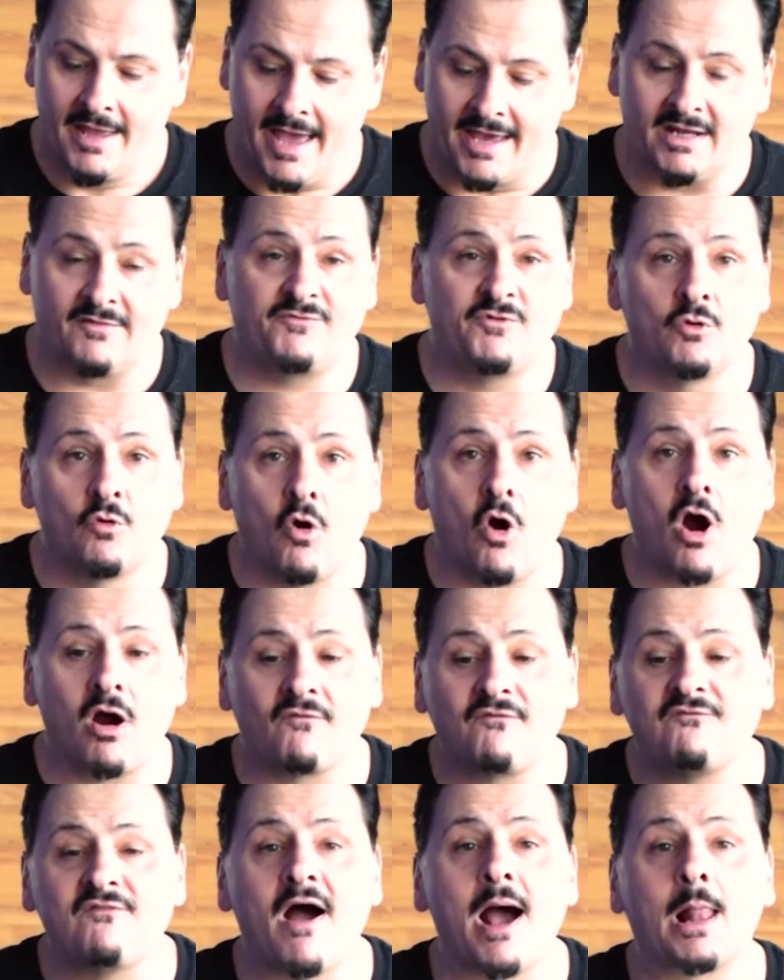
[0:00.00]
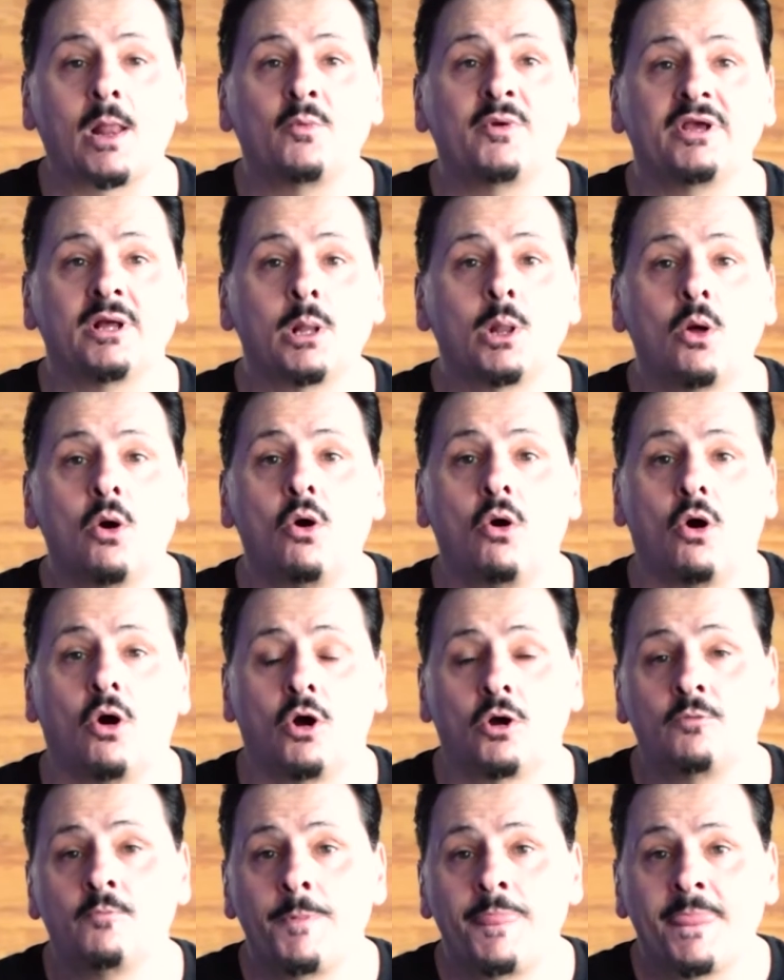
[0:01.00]
And if you are following
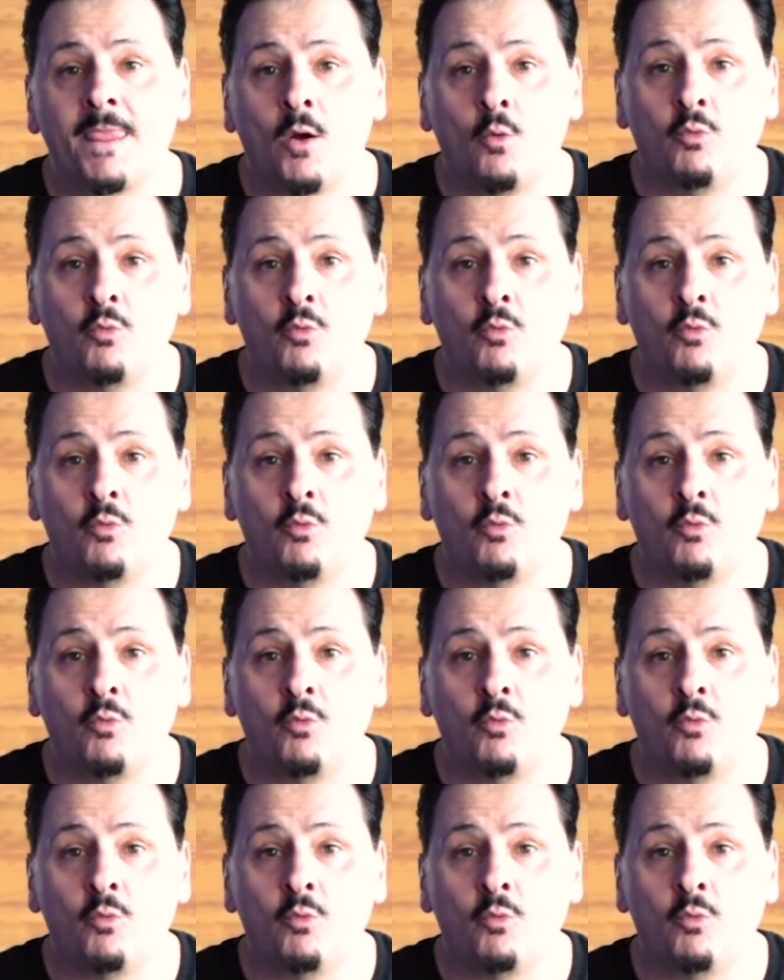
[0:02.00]
along